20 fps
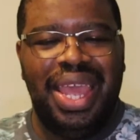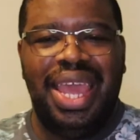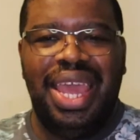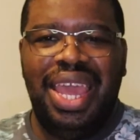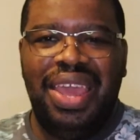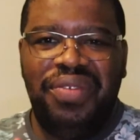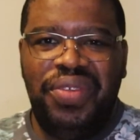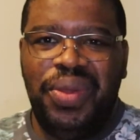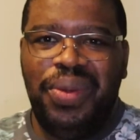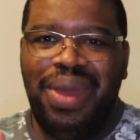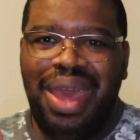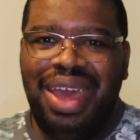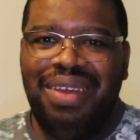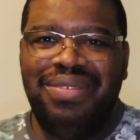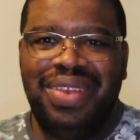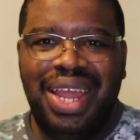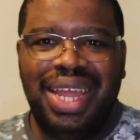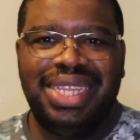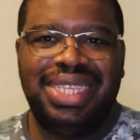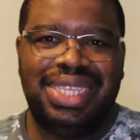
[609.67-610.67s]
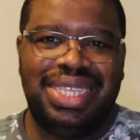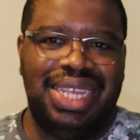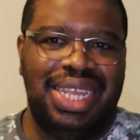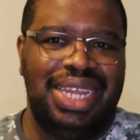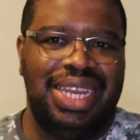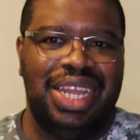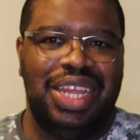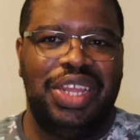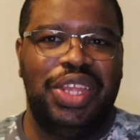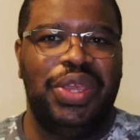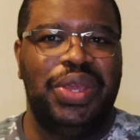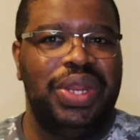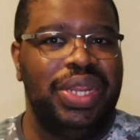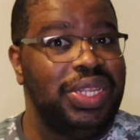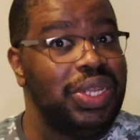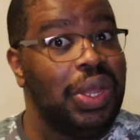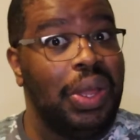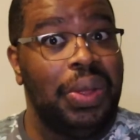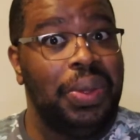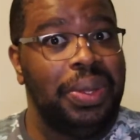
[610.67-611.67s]
If you have not seen it, you need
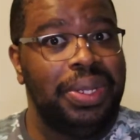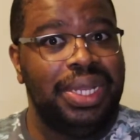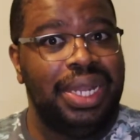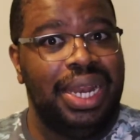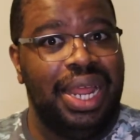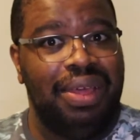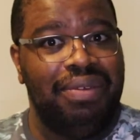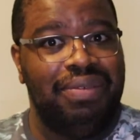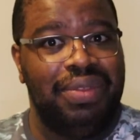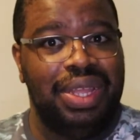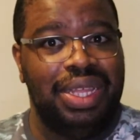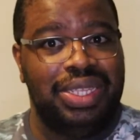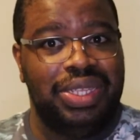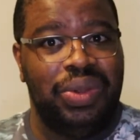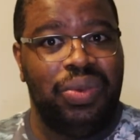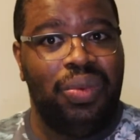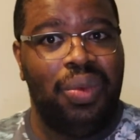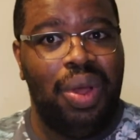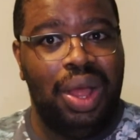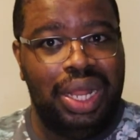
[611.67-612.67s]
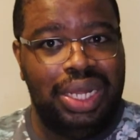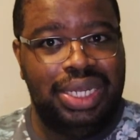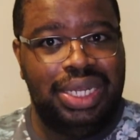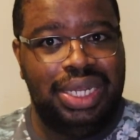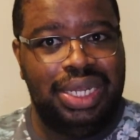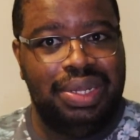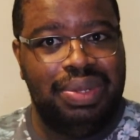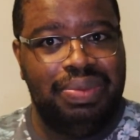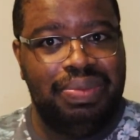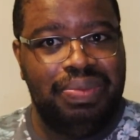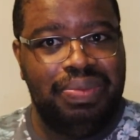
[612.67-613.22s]
to go on the Netflix and watch it.